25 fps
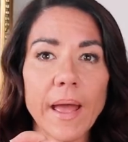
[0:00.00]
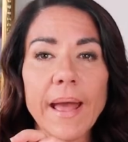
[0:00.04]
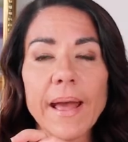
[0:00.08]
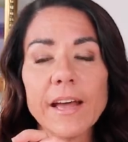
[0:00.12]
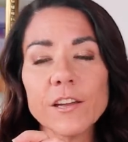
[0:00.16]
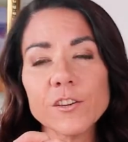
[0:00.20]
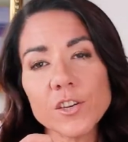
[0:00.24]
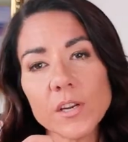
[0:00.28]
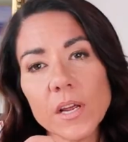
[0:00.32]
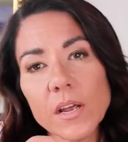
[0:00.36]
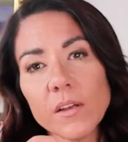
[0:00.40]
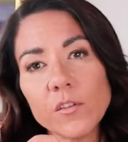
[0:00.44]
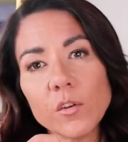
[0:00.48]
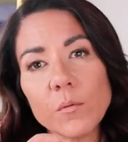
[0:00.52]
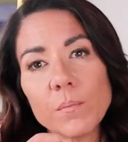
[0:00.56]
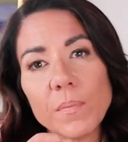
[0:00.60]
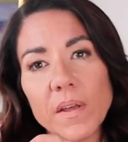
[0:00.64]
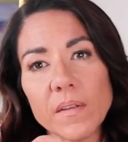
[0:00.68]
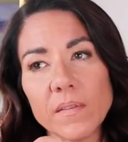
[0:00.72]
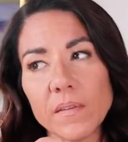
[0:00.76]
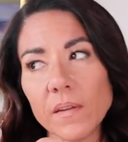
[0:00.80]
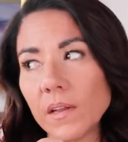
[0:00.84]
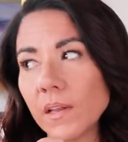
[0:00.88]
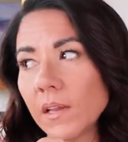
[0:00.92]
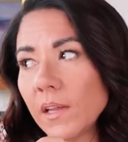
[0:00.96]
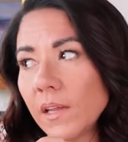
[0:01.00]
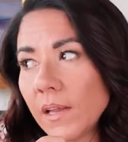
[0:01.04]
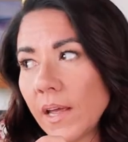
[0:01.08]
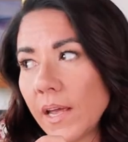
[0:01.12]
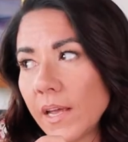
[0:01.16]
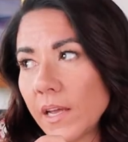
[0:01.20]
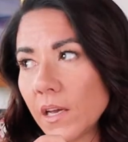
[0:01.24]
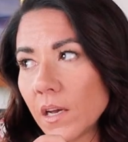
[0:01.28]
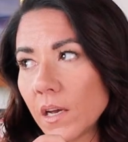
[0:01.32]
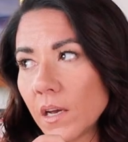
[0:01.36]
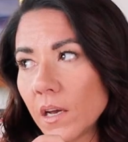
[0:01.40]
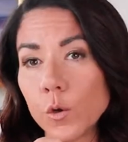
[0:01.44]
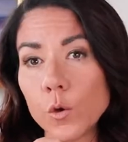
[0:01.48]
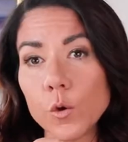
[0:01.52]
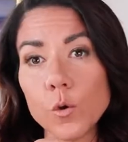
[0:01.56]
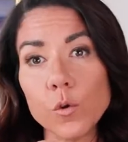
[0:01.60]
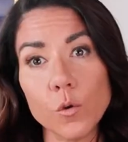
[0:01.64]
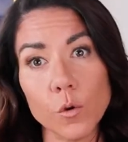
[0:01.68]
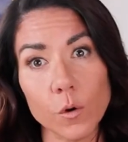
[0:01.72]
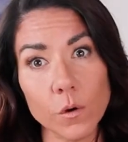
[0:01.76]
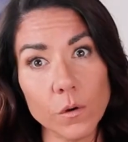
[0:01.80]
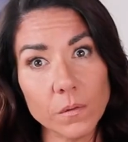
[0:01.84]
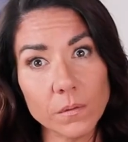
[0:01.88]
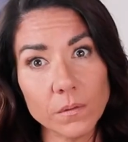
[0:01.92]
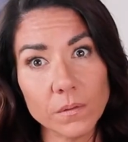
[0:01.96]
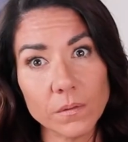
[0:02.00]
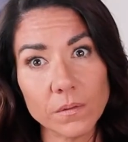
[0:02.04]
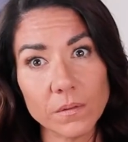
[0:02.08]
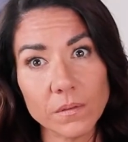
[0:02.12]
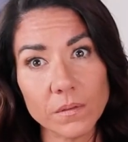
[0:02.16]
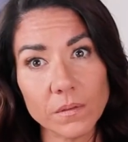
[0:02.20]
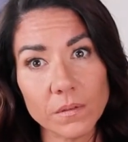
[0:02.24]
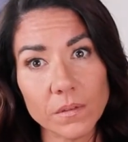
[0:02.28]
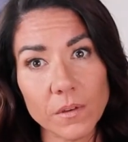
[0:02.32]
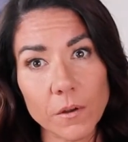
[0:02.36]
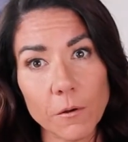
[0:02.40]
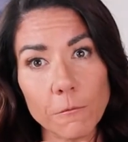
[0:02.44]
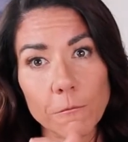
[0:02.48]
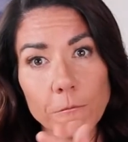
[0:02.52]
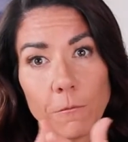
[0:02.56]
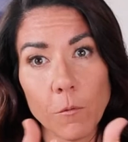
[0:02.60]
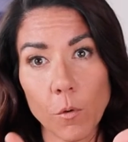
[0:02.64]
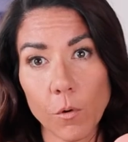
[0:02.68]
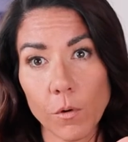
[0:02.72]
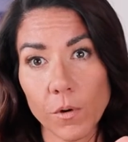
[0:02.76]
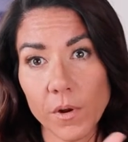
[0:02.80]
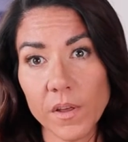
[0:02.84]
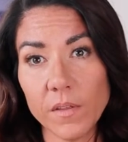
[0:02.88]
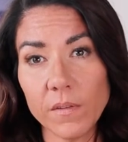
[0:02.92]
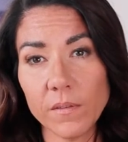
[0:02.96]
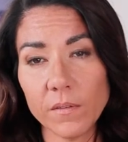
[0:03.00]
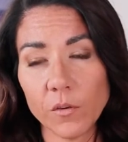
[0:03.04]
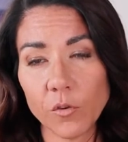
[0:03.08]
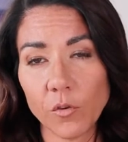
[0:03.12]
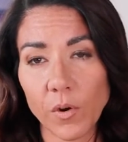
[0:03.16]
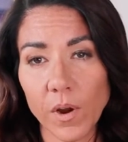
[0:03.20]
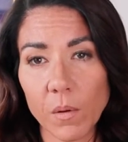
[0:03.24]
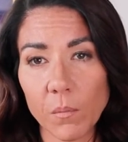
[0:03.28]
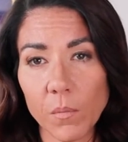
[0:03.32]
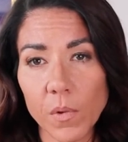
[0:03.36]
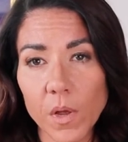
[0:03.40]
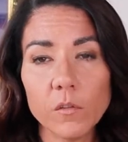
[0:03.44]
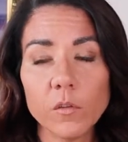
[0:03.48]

Hashtags are basically like Google for Instagram.